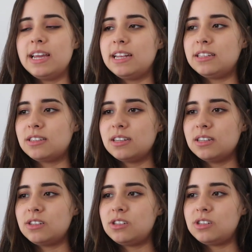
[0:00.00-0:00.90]
It is
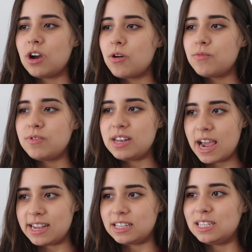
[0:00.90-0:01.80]
so
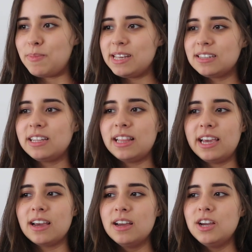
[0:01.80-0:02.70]
nice. It's basically
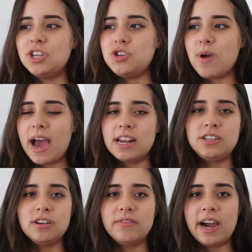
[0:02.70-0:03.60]
like you add it
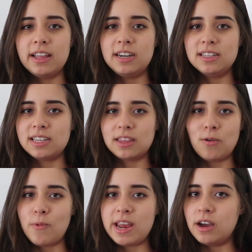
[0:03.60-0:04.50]
to your violin and it's like the
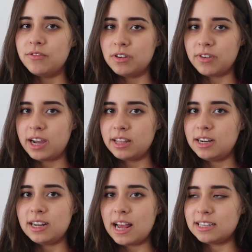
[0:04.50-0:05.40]
weight of your
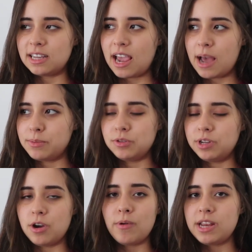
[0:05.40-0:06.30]
violin. It has like
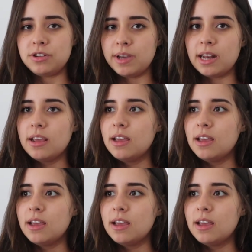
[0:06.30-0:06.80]
absolutely no weight to it.